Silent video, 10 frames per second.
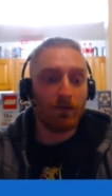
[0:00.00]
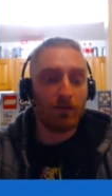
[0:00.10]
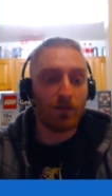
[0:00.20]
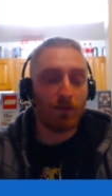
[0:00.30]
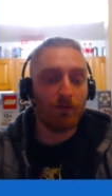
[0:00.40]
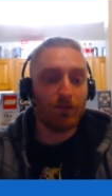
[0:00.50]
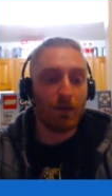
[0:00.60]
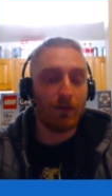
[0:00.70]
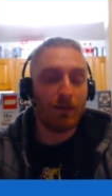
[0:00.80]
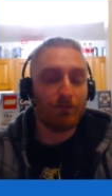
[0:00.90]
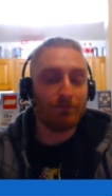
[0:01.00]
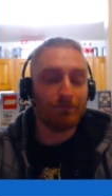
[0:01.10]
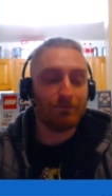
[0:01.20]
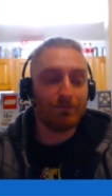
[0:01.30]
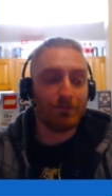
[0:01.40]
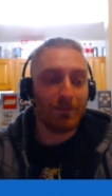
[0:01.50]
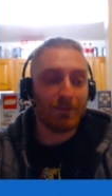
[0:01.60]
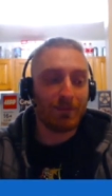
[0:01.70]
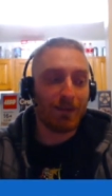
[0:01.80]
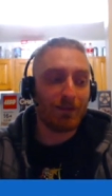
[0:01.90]
So, I mean,
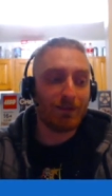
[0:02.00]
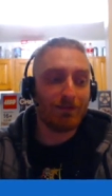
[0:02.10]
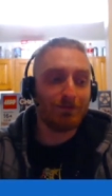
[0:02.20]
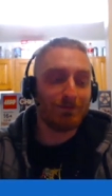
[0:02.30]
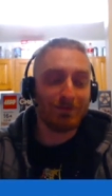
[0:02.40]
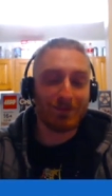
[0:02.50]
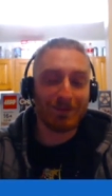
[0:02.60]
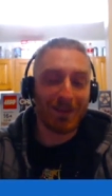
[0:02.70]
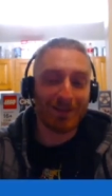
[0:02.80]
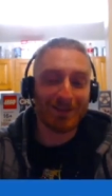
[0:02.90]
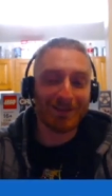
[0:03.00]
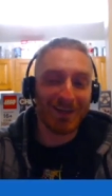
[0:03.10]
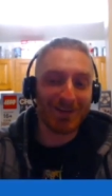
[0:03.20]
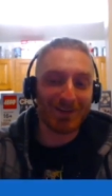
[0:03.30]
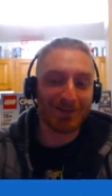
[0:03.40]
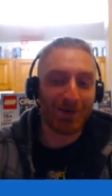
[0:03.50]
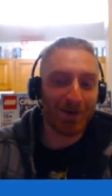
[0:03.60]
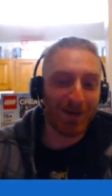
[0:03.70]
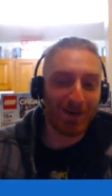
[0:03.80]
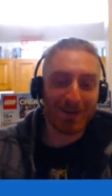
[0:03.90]
thousand thousand dollars in
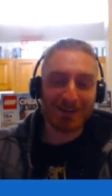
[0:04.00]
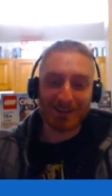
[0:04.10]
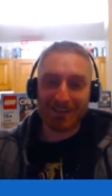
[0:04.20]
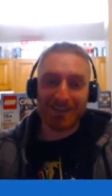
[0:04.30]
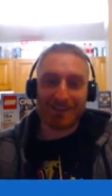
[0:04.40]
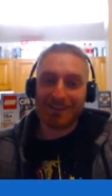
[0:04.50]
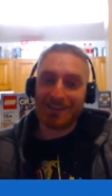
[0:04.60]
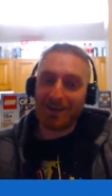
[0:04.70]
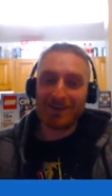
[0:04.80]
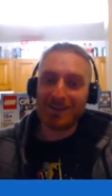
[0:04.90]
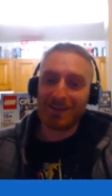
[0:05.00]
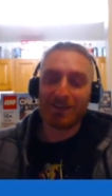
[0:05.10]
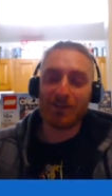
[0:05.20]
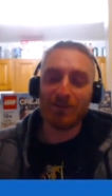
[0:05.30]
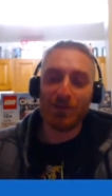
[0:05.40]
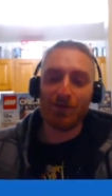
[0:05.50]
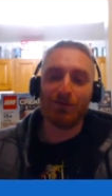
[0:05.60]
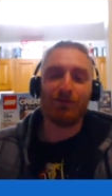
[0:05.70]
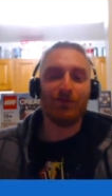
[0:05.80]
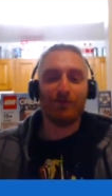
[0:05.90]
part out. It's it sounds like a good
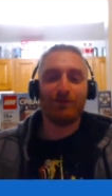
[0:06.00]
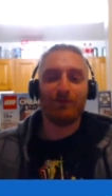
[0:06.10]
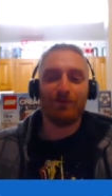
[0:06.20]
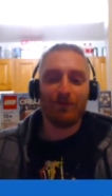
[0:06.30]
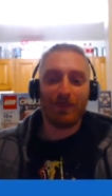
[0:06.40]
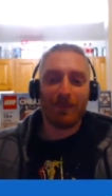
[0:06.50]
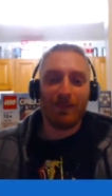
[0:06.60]
move. But it's